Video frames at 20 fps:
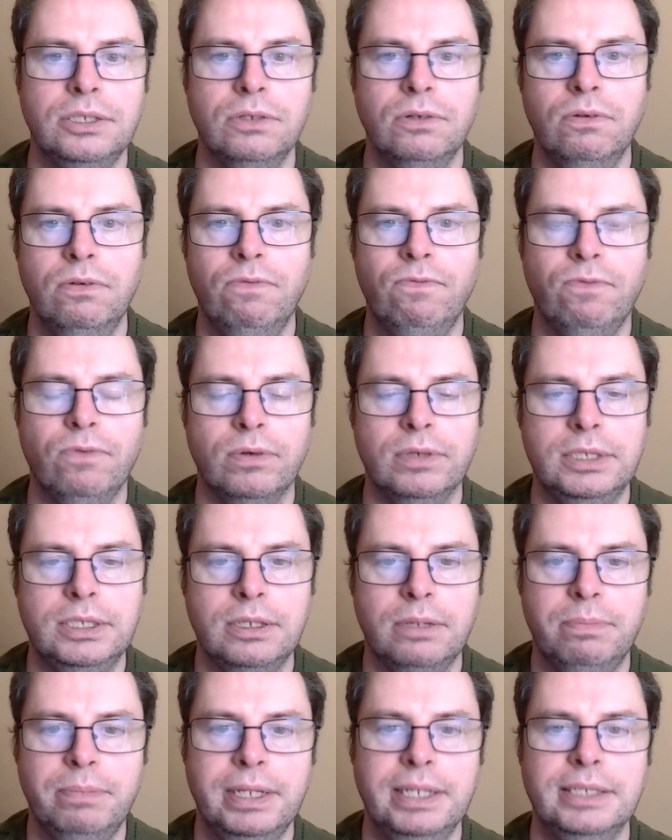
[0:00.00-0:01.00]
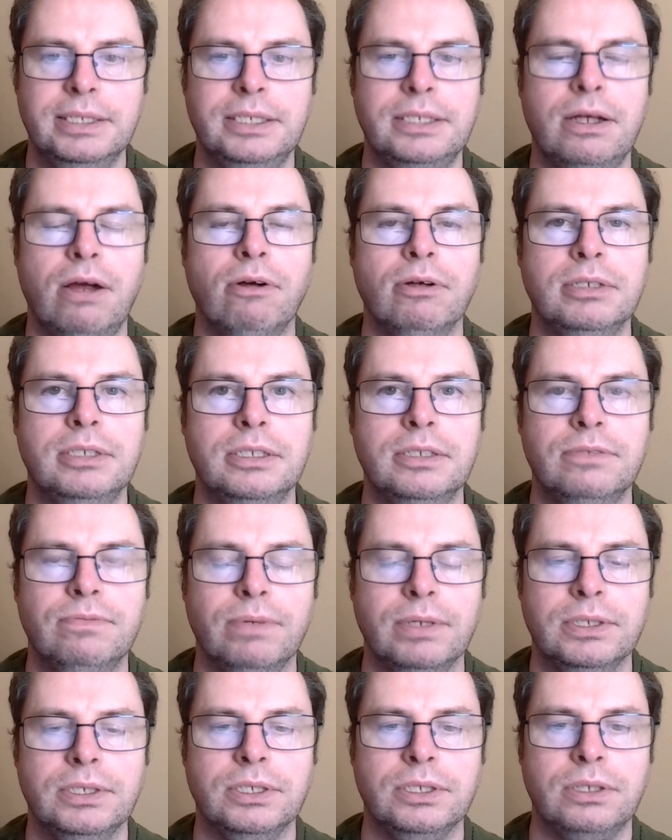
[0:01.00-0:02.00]
So first up is
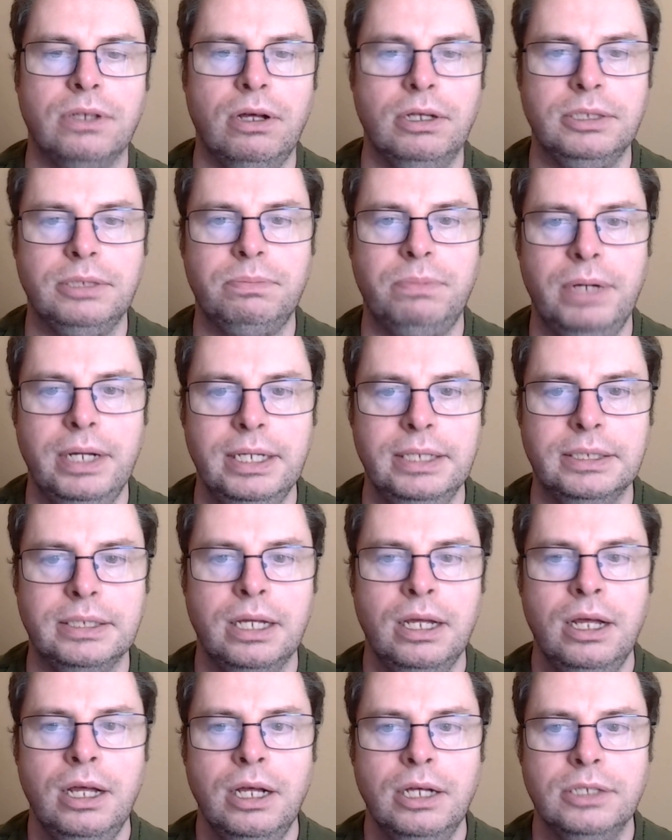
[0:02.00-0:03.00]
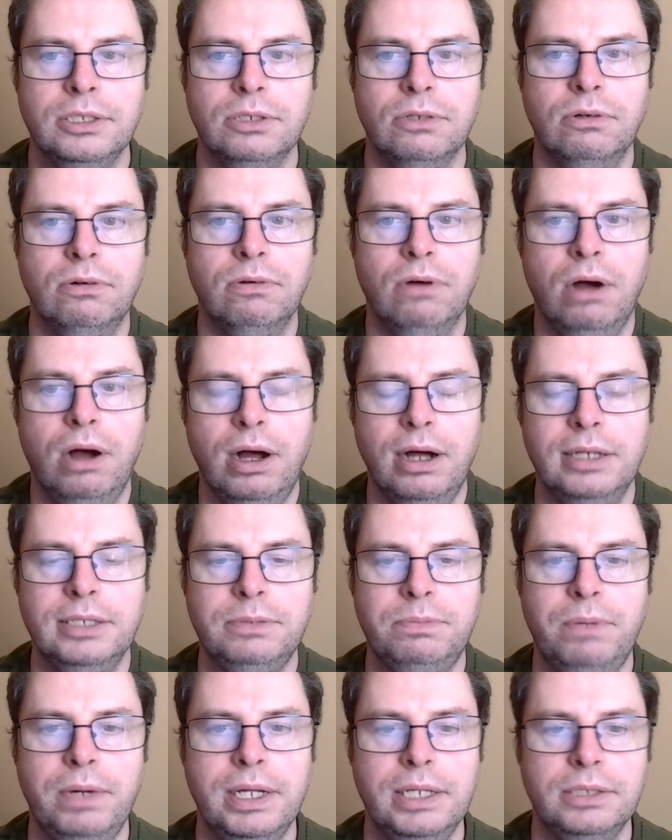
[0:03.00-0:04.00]
Saracens versus Ospreys. So
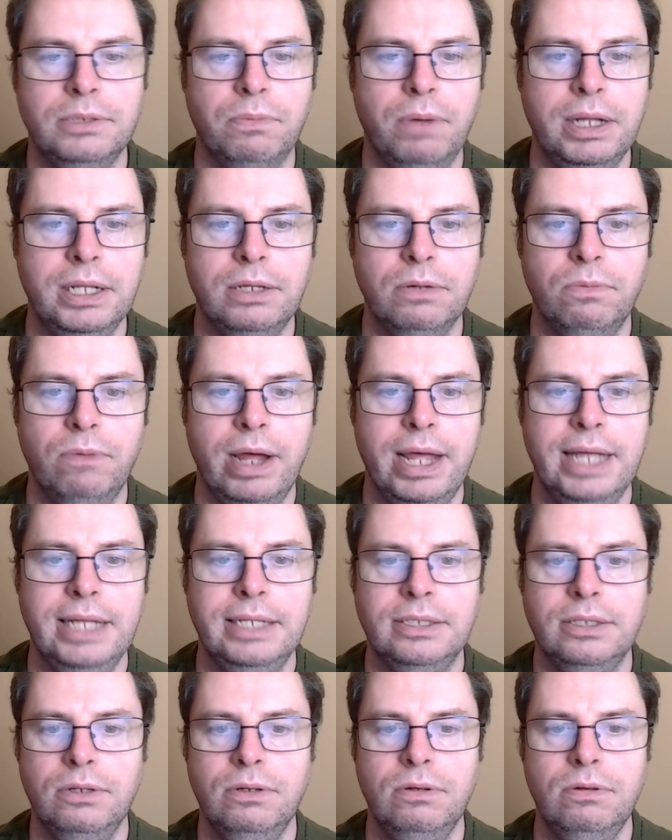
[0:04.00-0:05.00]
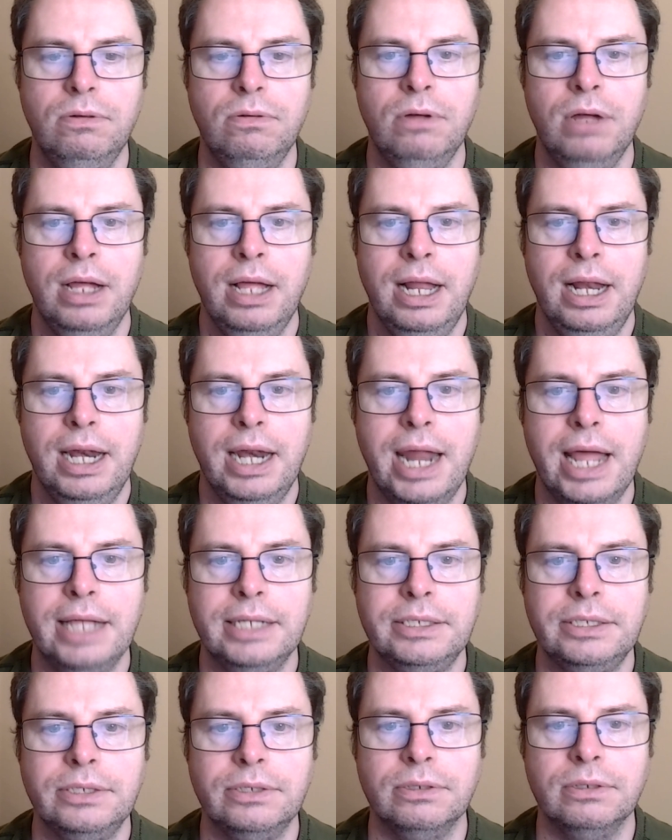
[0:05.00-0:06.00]
Ospreys went away to
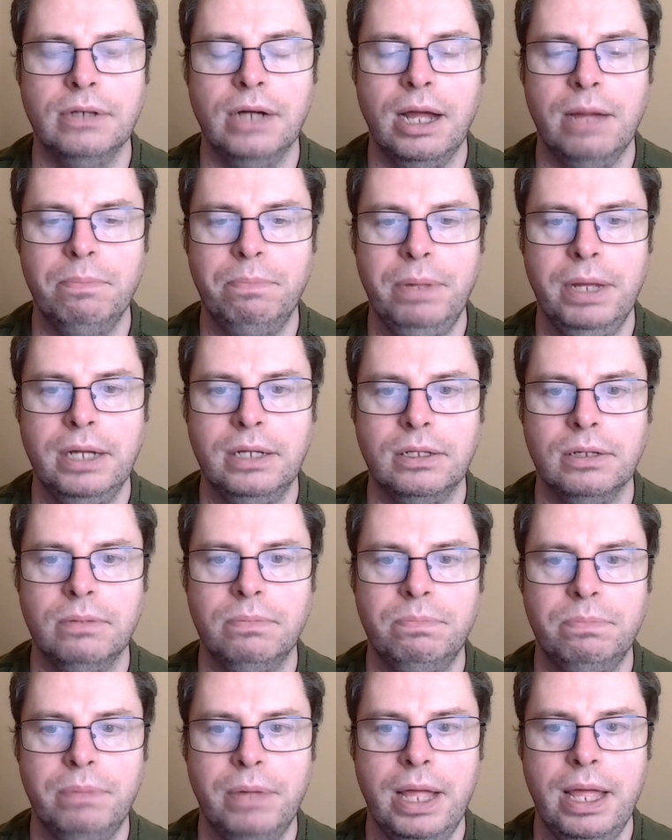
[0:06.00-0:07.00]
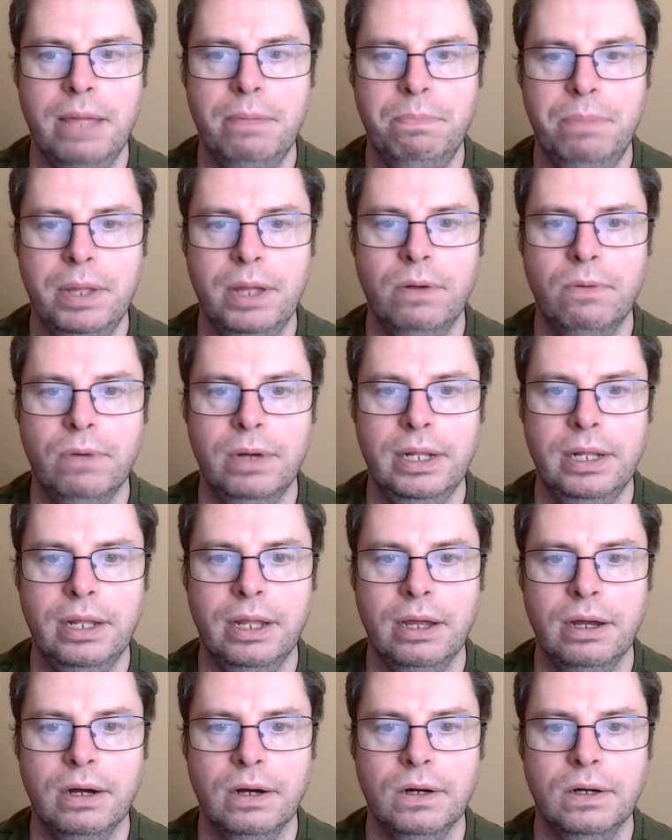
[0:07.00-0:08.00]
Leicester and picked up a big
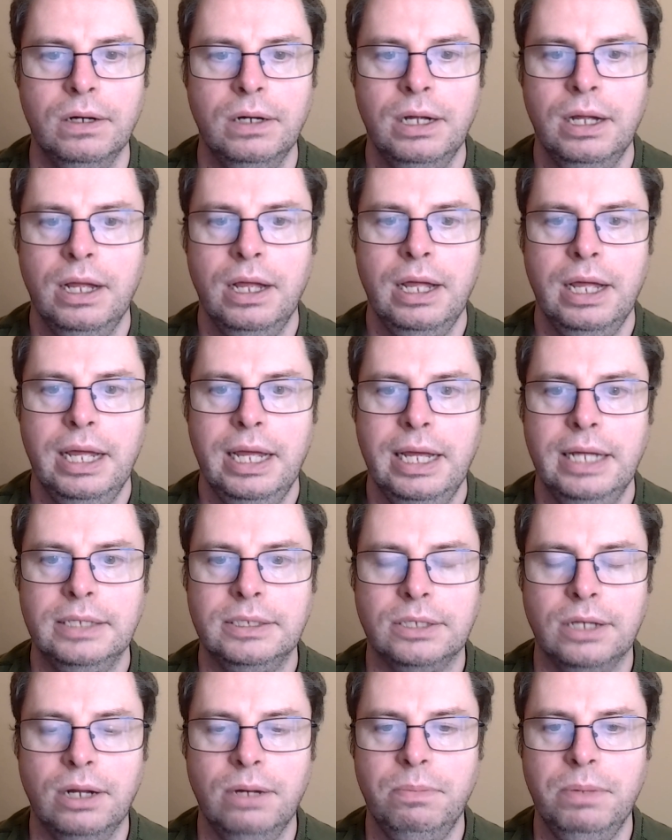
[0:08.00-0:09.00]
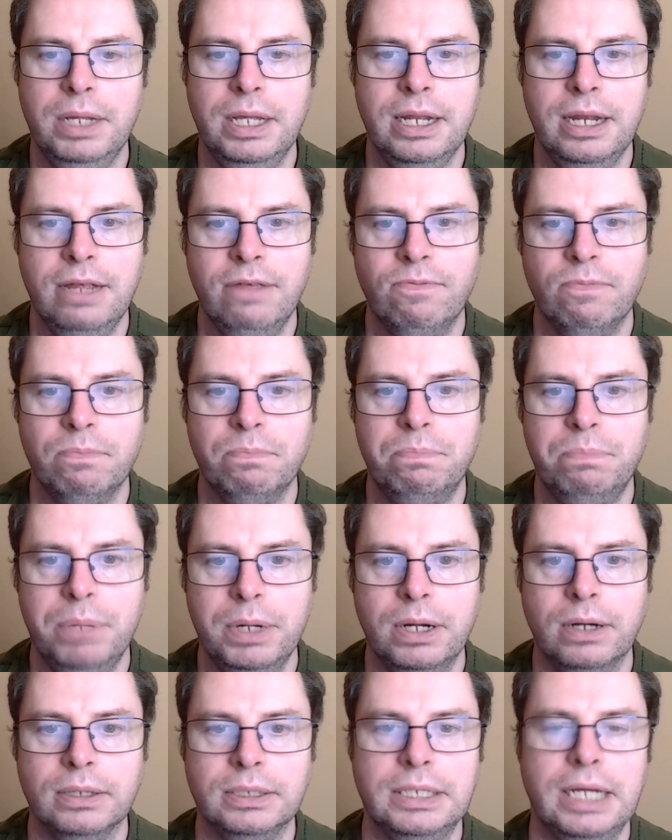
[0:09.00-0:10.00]
win there. It's going to be an even
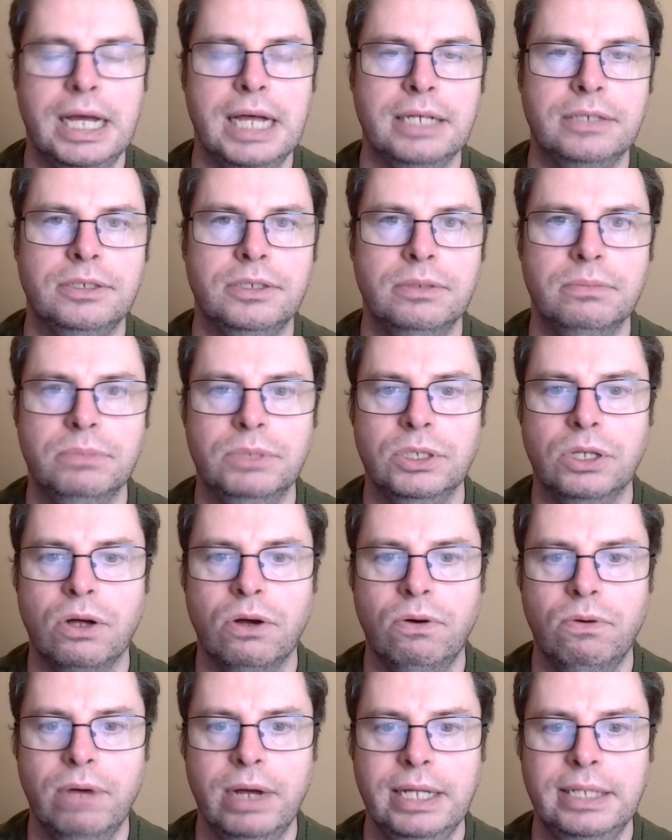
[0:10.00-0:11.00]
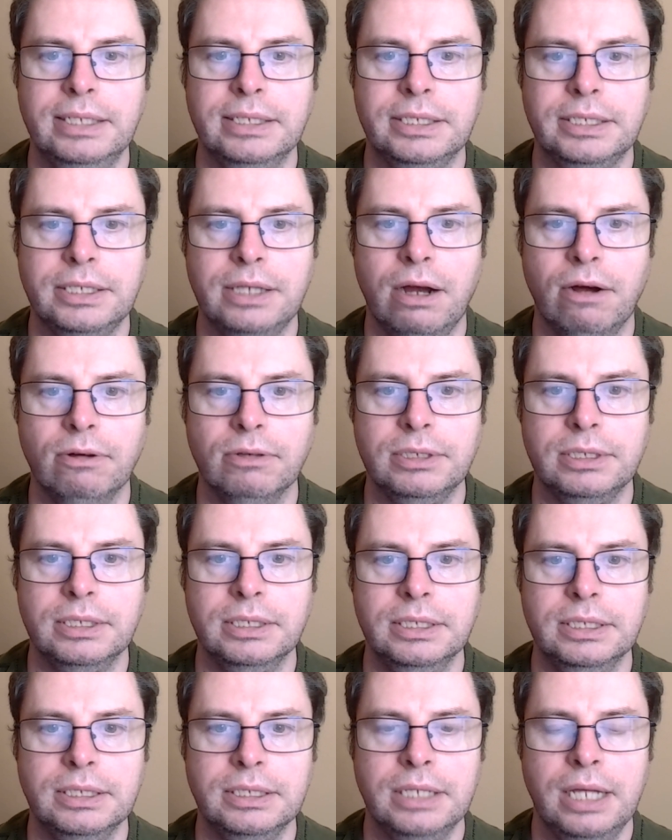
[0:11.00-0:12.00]
bigger task for them to go away to
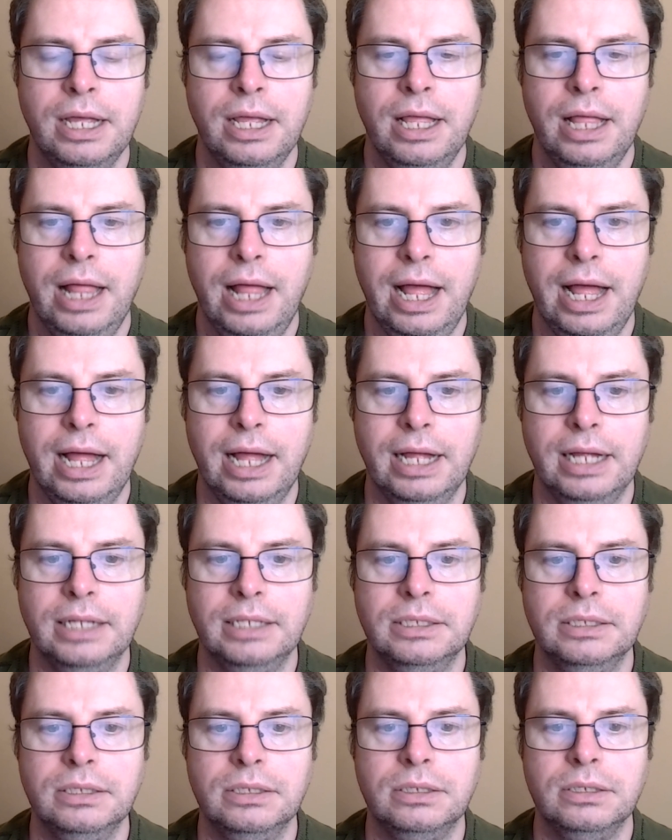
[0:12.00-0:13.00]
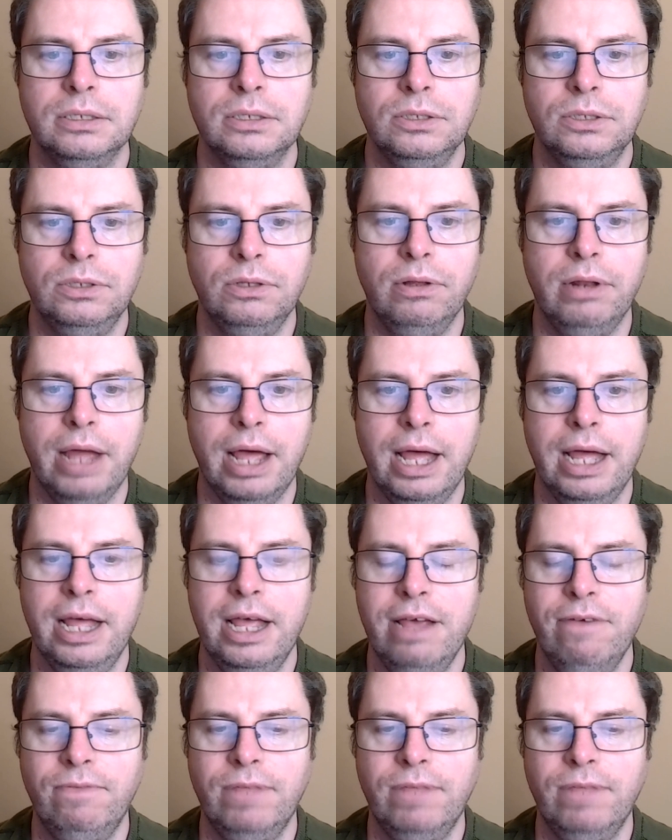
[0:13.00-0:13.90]
Saracens and do that.